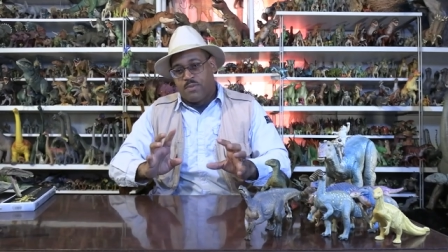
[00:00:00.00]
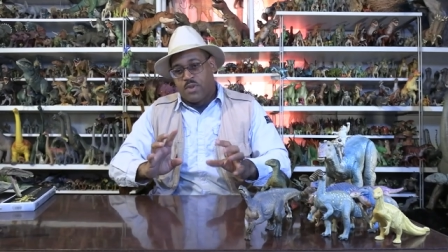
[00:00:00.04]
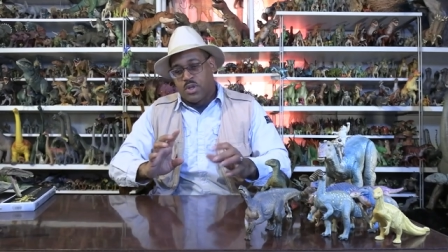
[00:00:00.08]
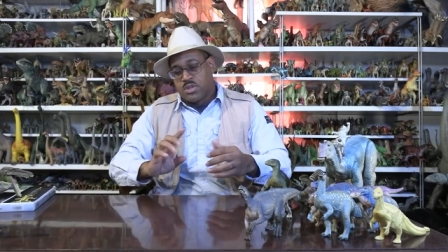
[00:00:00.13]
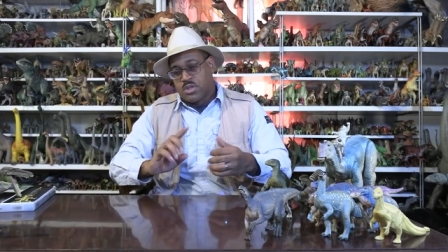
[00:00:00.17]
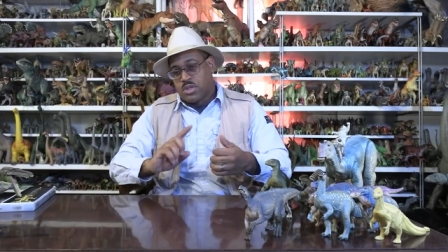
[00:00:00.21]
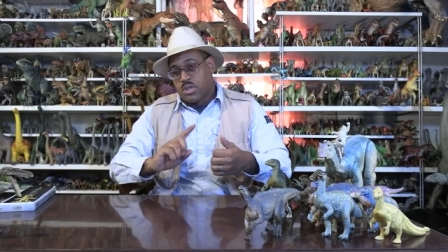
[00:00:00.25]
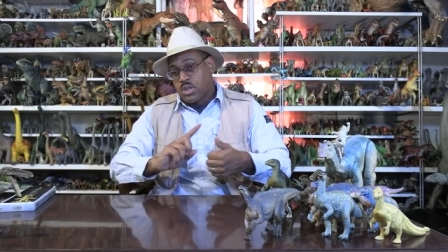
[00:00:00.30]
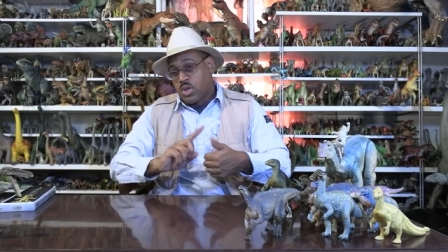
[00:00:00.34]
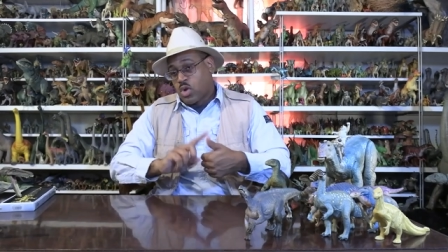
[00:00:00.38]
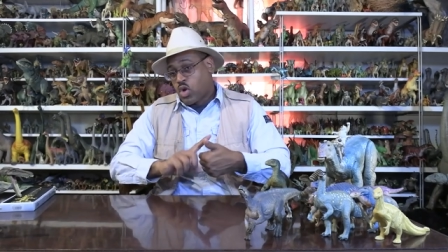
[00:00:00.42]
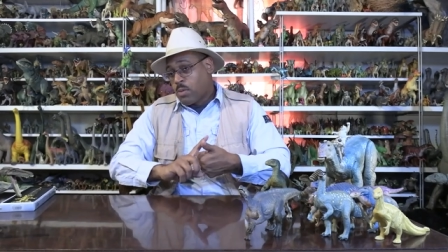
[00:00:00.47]
there's
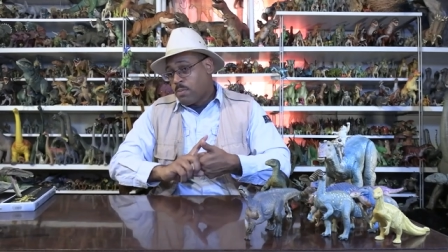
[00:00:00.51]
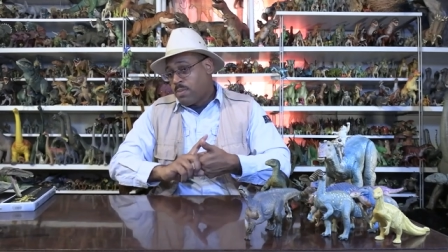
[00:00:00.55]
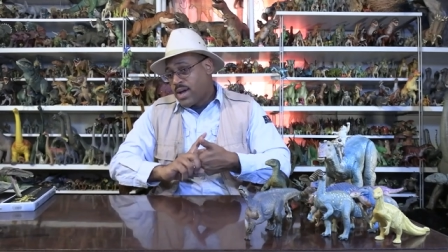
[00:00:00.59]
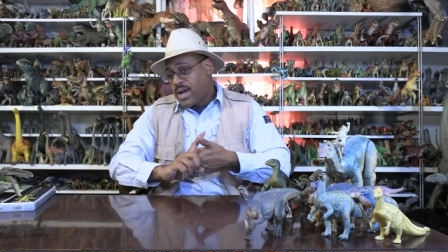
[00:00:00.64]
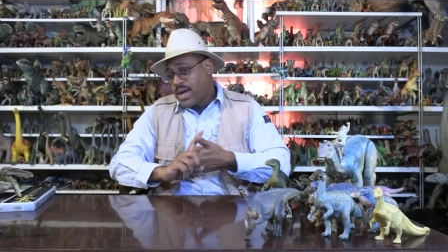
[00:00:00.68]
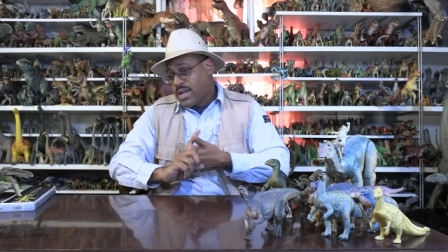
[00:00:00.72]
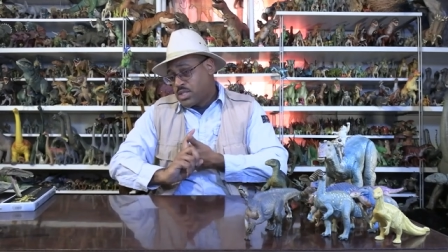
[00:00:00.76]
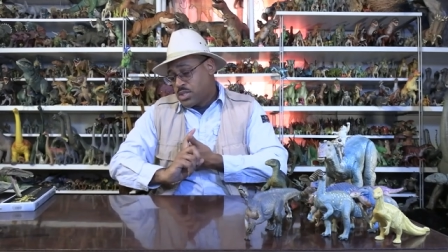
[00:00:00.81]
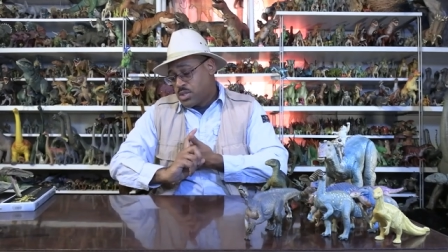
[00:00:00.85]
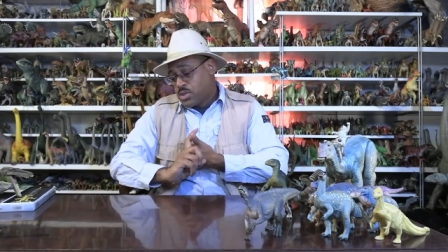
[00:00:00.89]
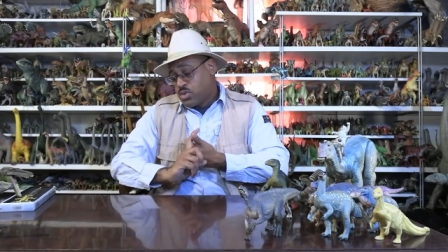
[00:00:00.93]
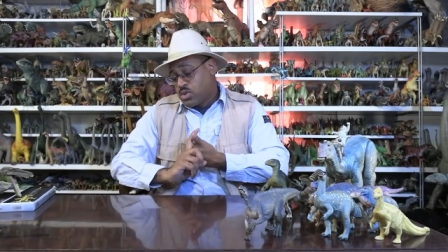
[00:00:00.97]
the
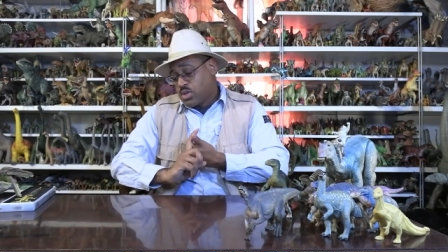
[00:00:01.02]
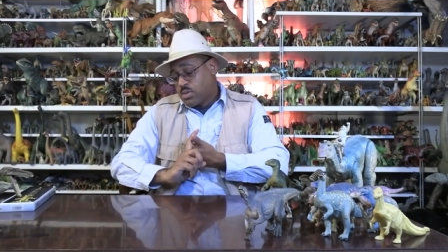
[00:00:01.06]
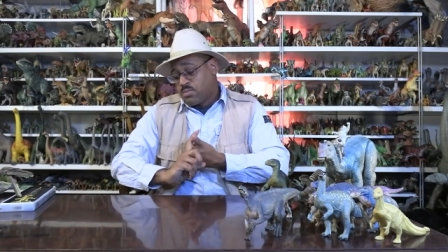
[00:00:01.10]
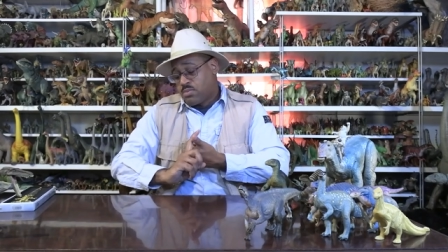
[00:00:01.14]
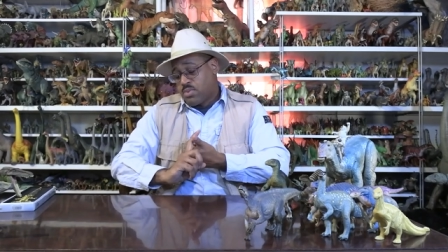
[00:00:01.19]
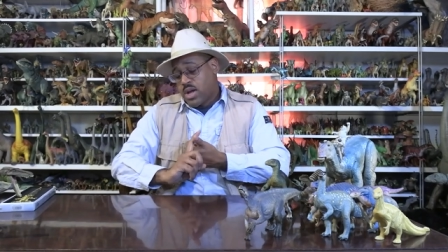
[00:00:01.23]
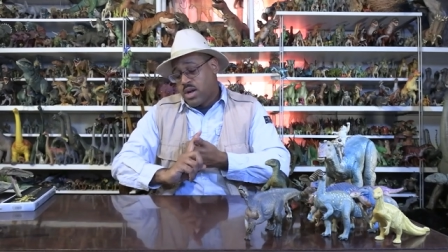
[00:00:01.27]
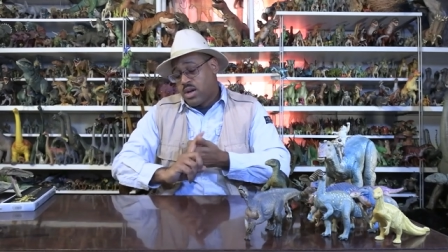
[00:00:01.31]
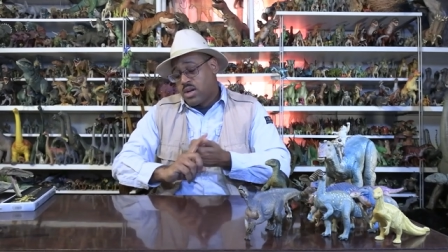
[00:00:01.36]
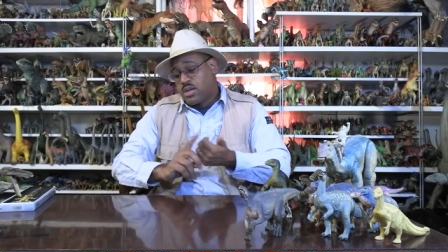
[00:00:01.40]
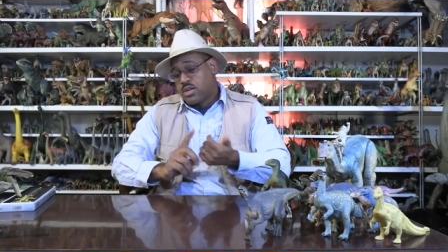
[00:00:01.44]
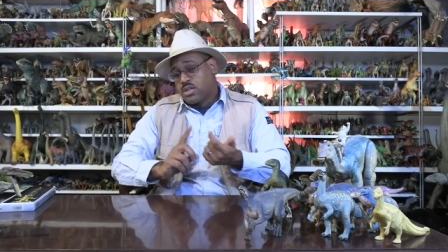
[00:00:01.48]
theropods, who are the
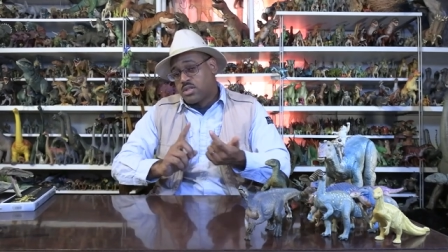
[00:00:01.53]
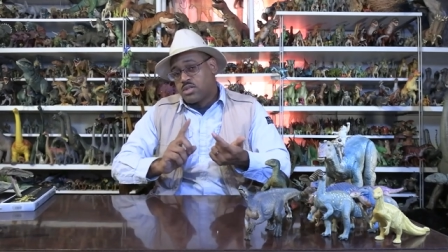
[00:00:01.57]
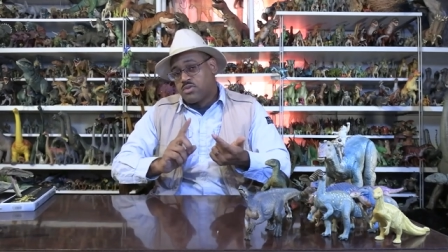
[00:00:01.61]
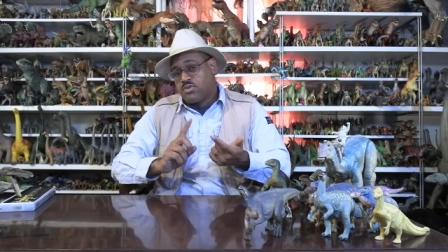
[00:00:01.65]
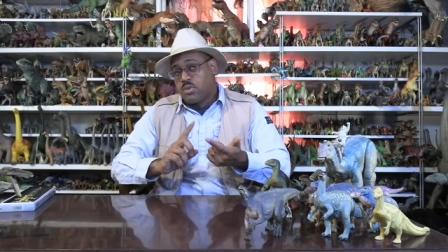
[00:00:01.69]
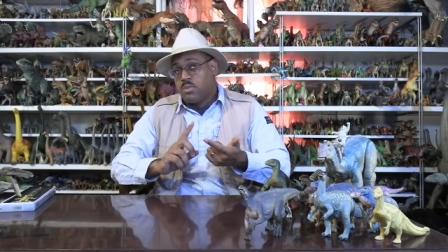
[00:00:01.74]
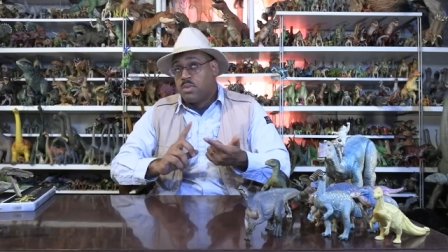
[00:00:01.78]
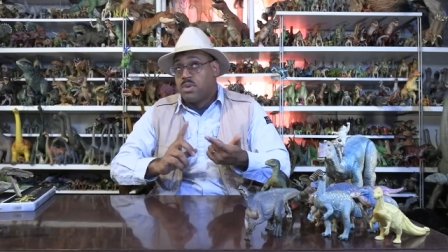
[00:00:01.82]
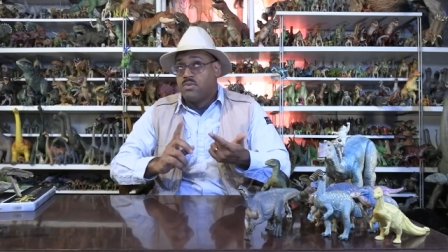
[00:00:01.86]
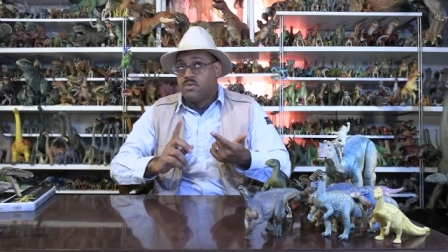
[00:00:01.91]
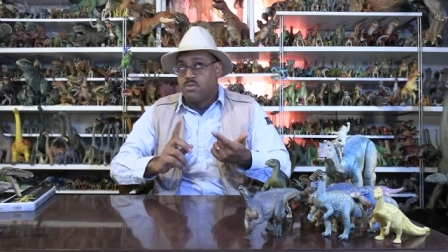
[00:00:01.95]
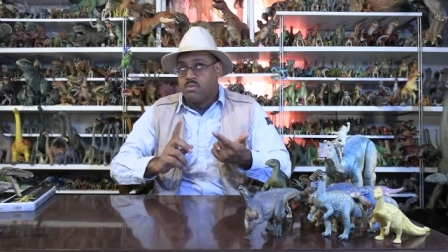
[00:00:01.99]
predators
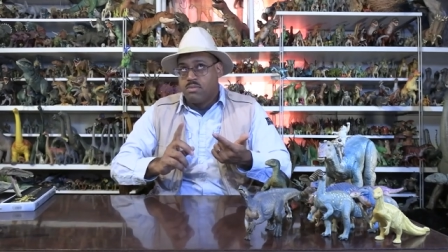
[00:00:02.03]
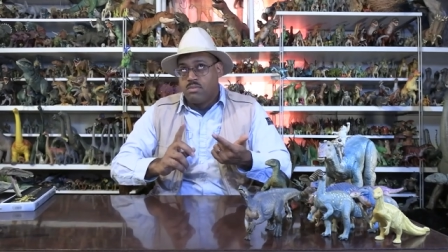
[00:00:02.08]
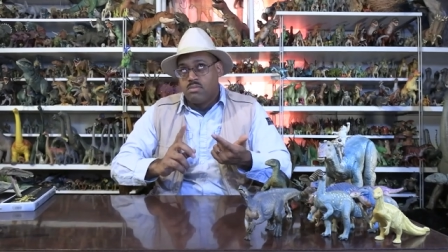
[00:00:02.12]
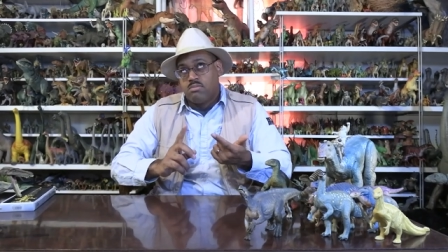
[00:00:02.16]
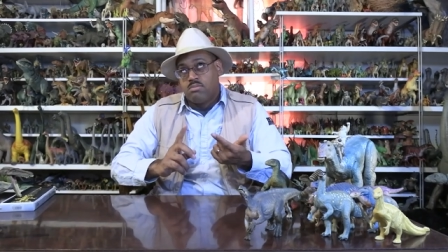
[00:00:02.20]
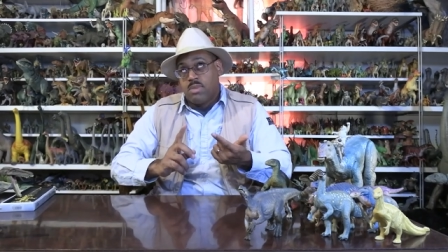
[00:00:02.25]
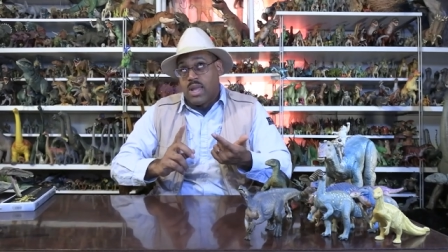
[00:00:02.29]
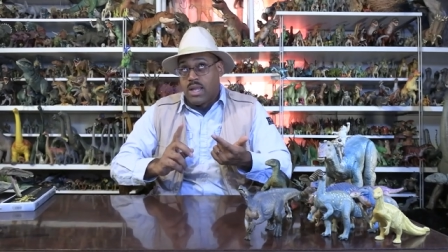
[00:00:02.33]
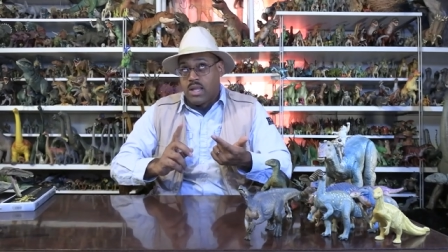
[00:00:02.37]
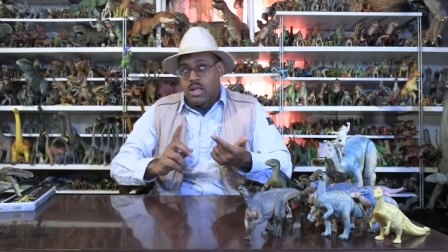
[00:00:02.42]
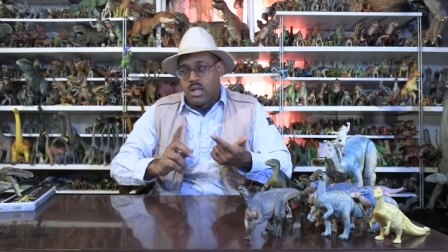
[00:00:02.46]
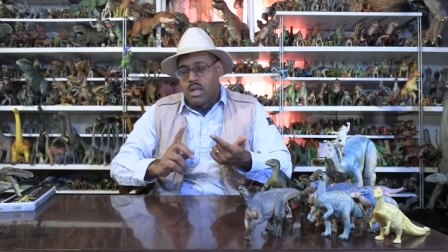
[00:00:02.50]
from
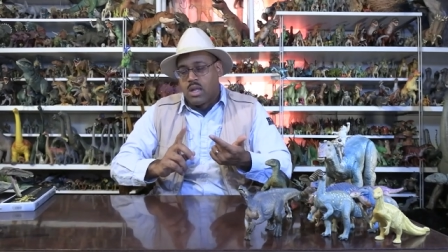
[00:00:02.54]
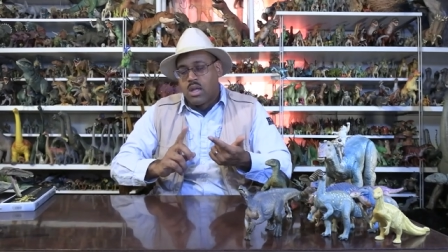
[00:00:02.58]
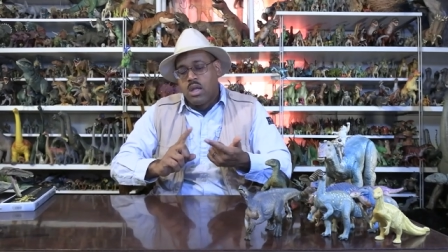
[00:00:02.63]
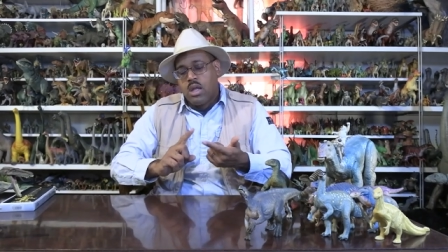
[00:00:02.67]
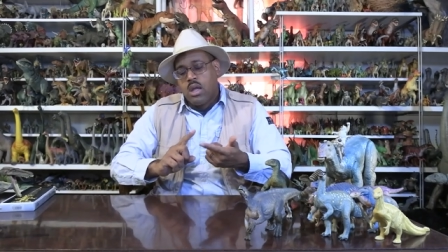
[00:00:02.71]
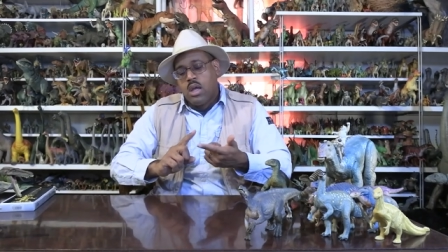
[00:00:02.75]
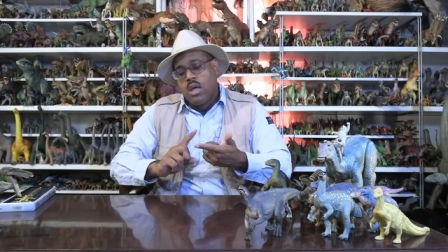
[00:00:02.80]
mainly,